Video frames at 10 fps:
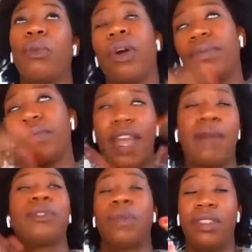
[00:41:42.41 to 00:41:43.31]
well,
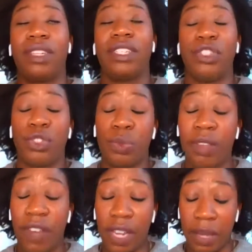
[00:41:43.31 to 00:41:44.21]
that was one of the decisions
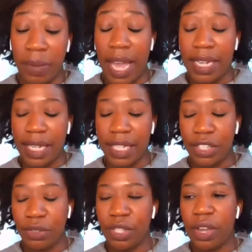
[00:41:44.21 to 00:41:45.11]
we felt like we had to
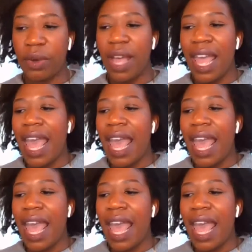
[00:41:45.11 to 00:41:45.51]
get to. So